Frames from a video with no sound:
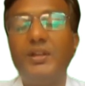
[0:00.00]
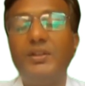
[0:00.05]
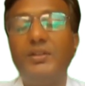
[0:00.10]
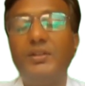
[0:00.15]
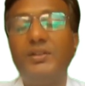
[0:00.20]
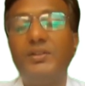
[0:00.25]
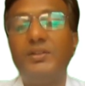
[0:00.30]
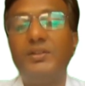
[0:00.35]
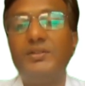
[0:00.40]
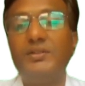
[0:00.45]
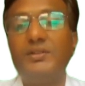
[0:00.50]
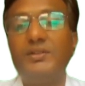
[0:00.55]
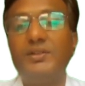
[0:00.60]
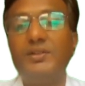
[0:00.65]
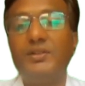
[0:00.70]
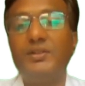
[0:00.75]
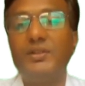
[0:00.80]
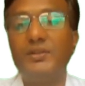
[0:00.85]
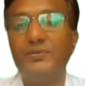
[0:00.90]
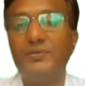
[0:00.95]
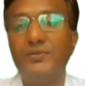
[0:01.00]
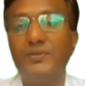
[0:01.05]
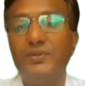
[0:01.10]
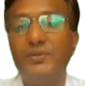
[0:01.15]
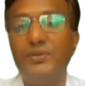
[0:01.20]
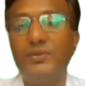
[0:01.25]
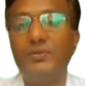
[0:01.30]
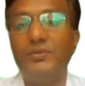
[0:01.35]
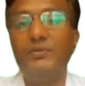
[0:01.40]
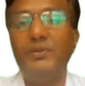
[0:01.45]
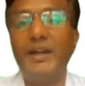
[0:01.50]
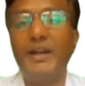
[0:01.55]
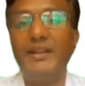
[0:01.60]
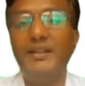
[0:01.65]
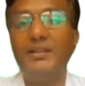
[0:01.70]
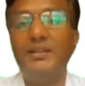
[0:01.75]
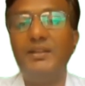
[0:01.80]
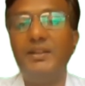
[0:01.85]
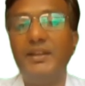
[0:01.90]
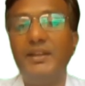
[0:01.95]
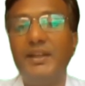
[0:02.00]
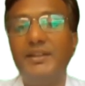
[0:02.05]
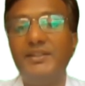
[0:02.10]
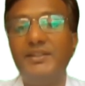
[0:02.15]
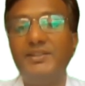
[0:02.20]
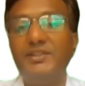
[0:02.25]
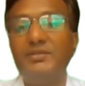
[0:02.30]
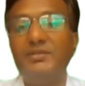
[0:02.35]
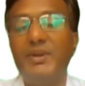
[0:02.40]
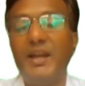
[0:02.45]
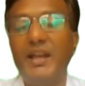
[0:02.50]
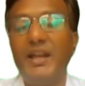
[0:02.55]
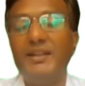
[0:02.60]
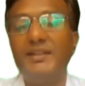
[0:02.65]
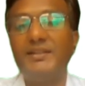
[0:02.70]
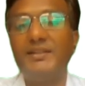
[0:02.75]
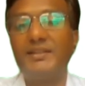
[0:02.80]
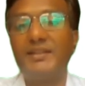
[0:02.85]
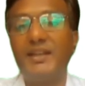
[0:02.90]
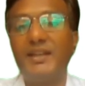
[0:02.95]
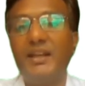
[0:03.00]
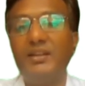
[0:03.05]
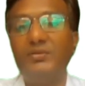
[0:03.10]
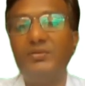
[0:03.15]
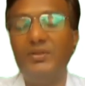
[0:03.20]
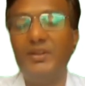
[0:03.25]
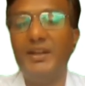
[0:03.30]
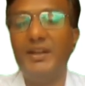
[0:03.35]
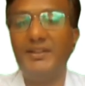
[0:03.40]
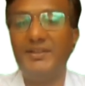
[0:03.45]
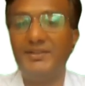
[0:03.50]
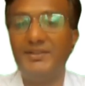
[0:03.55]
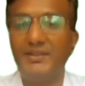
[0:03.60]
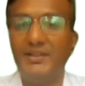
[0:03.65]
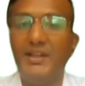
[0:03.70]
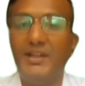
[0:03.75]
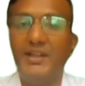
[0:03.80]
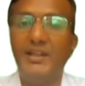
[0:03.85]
the consistent flow while the energy balance calculates